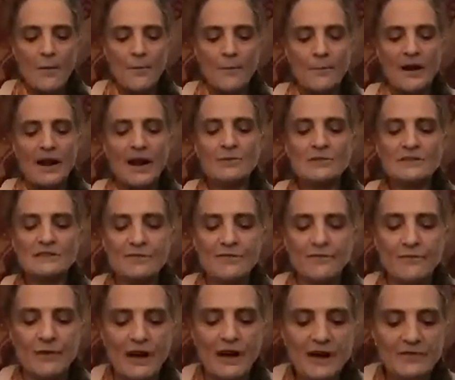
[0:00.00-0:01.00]
But I was
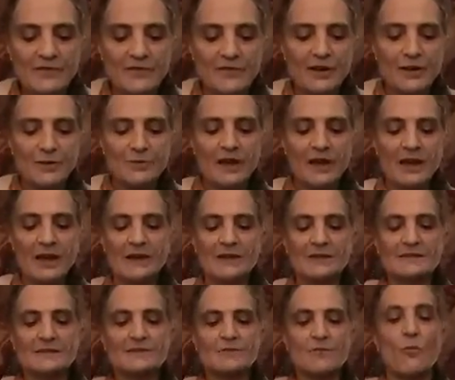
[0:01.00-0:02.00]
afraid of him
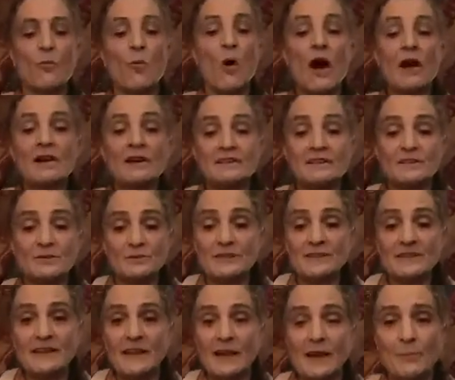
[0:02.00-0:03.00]
and wanted to
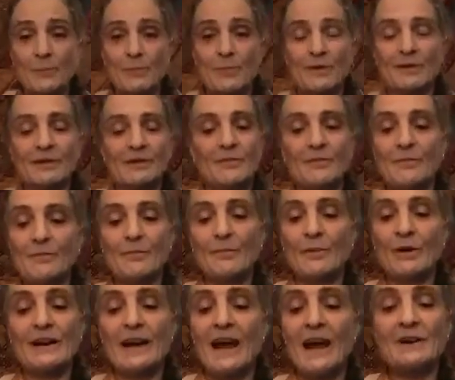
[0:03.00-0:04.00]
escape,
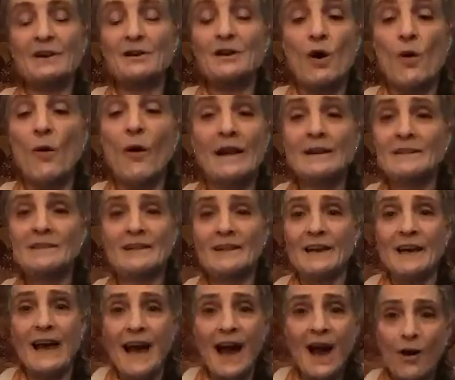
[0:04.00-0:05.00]
but had no
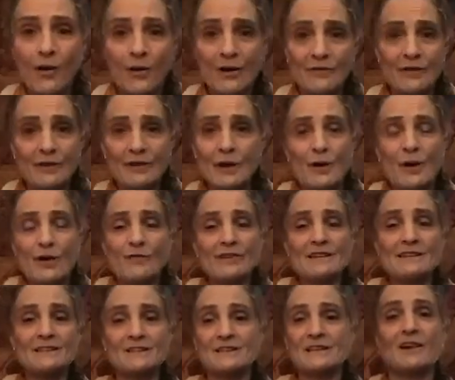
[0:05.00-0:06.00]
idea how, even though every
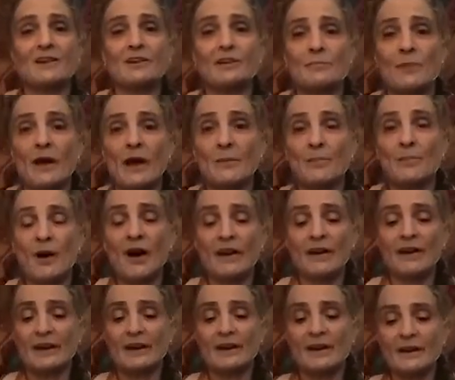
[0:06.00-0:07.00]
cell in my
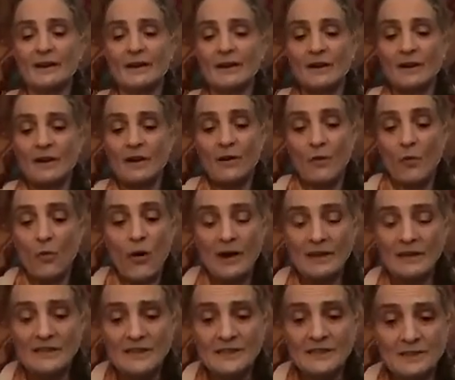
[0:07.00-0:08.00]
body
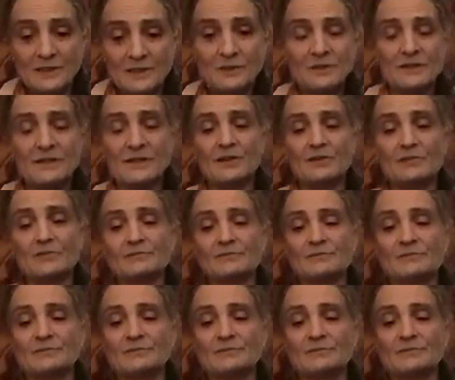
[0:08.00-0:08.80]
wanted to do so.